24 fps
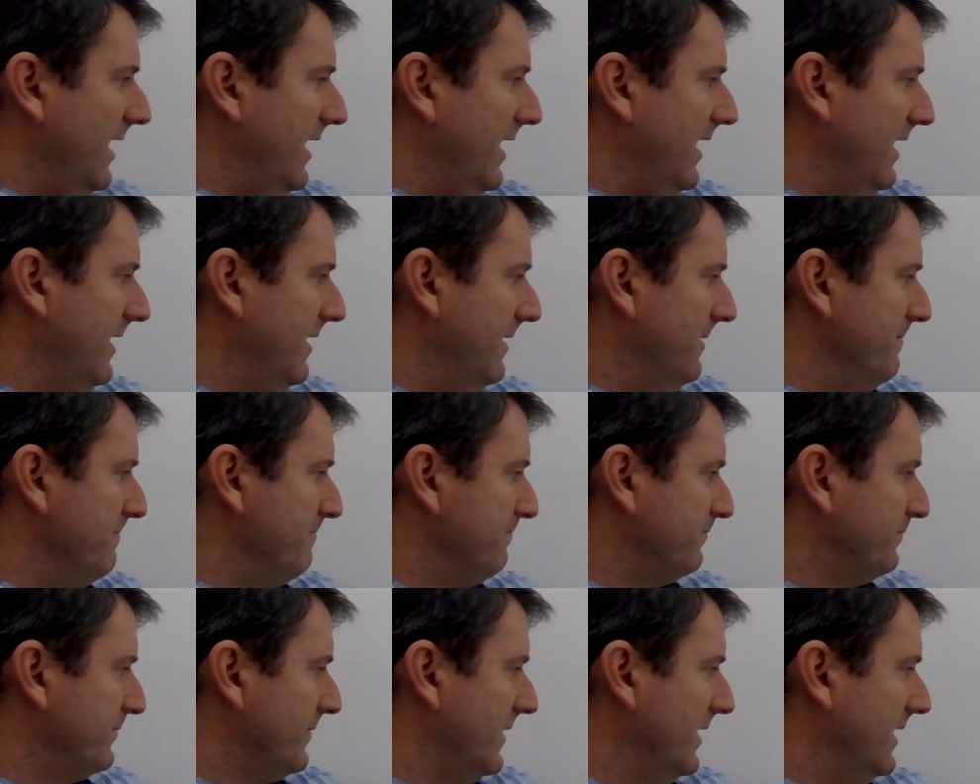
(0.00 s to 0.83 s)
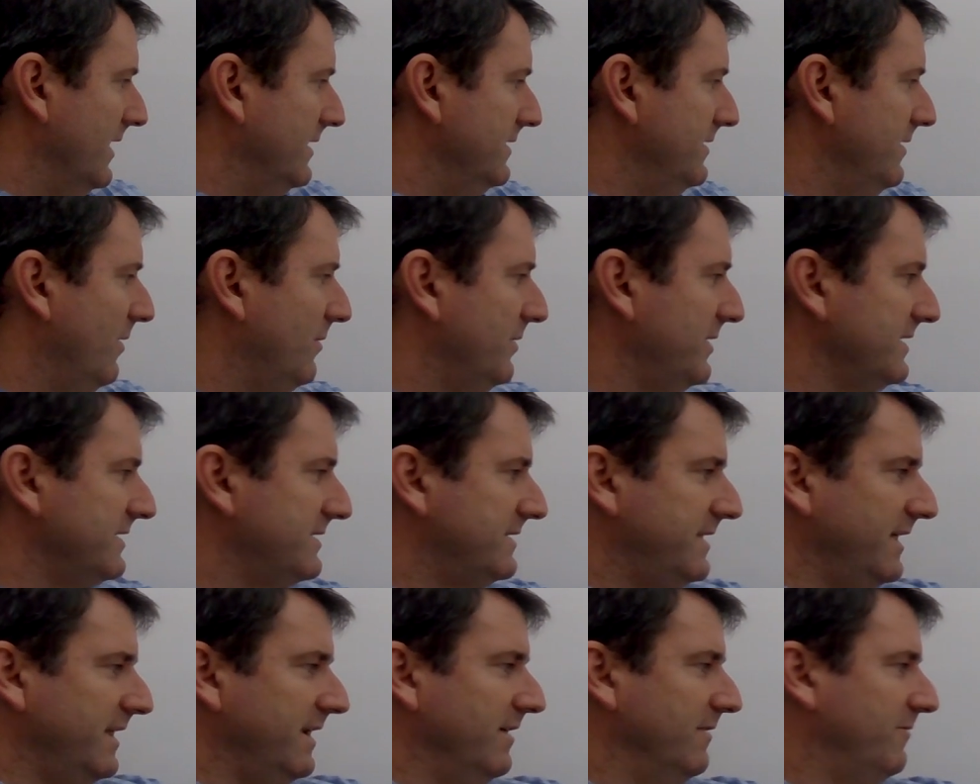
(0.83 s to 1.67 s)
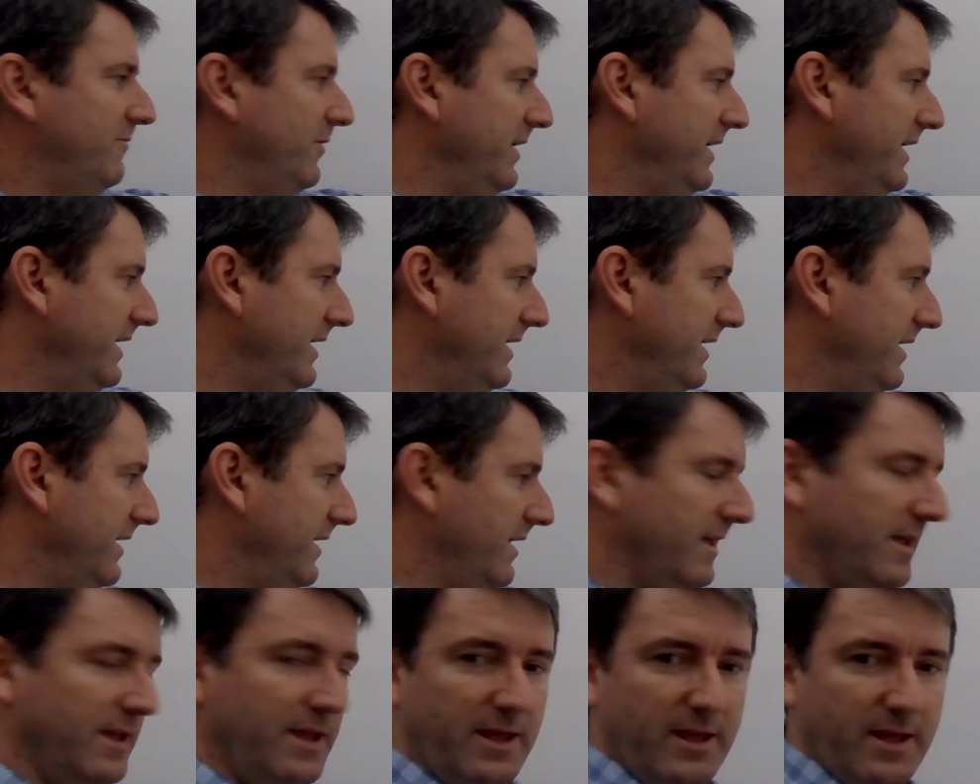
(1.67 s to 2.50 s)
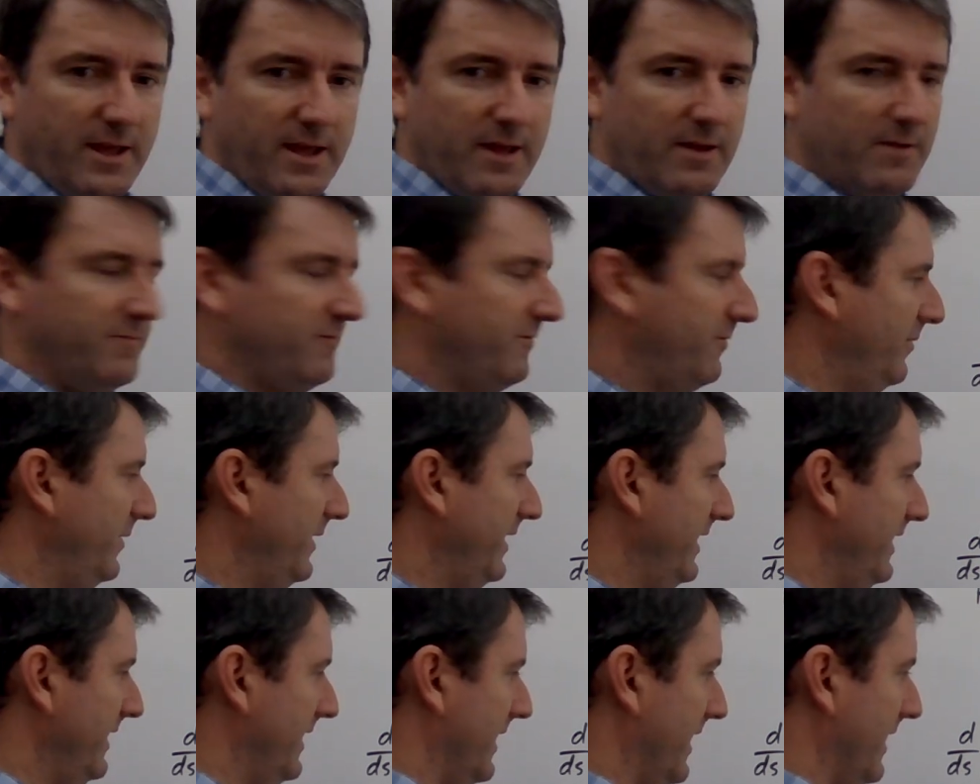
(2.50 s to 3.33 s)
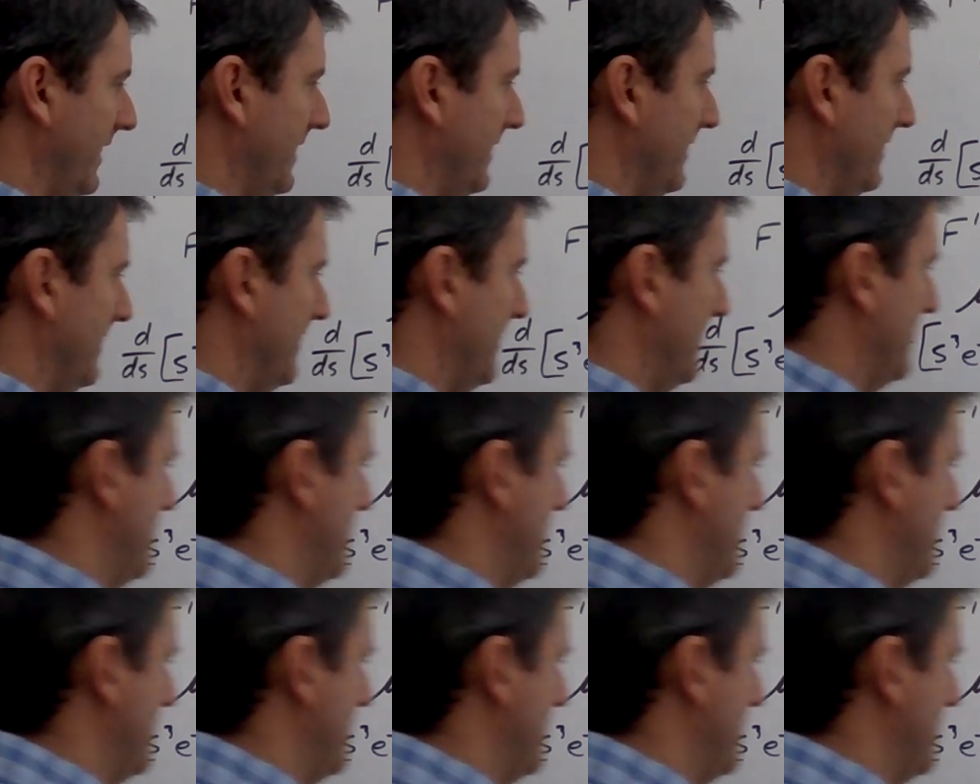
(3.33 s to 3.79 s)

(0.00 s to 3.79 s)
um, notice that if we if we uh,